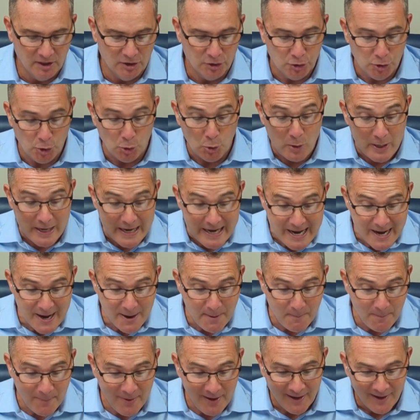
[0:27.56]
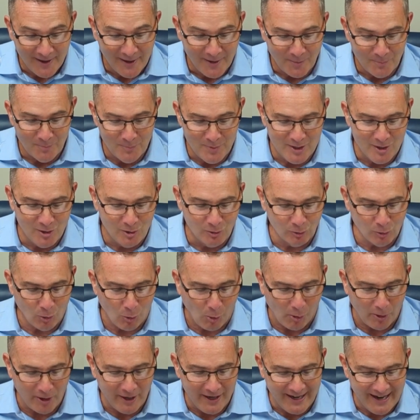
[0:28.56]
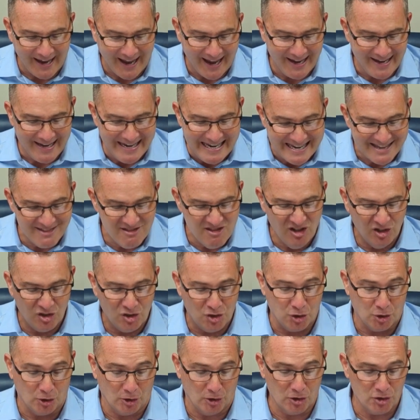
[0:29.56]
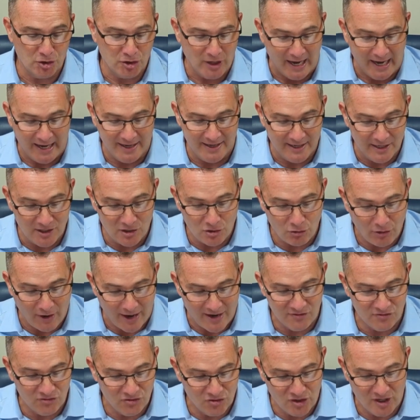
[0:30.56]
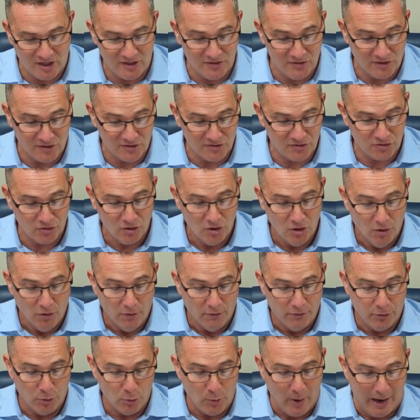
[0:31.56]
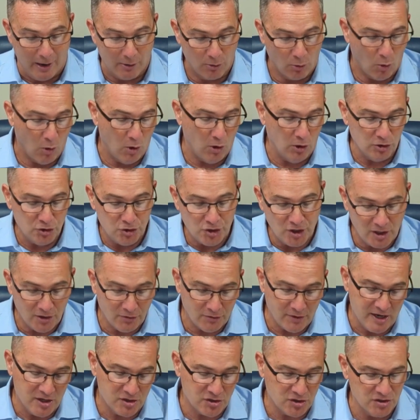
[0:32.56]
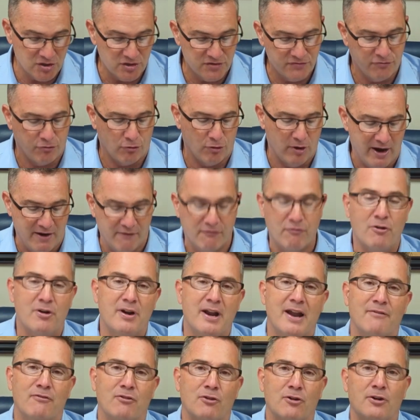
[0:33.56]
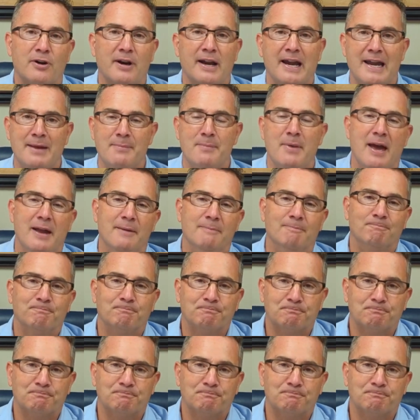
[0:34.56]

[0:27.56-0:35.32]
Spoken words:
to him be glory in the church and in Christ Jesus throughout all generations, forever and ever. Amen.